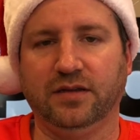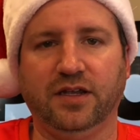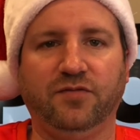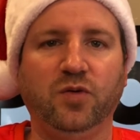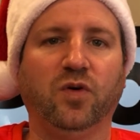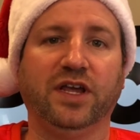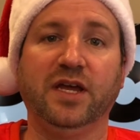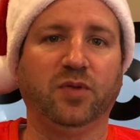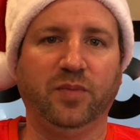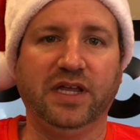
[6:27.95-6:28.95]
If you want to
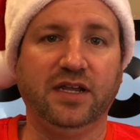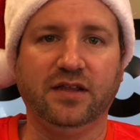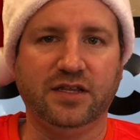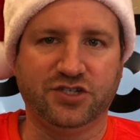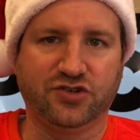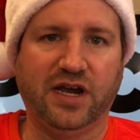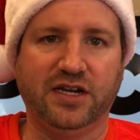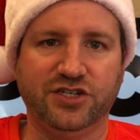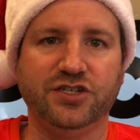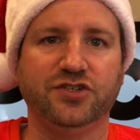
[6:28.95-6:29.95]
implement any of these
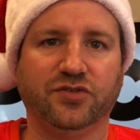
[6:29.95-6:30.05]
strategies,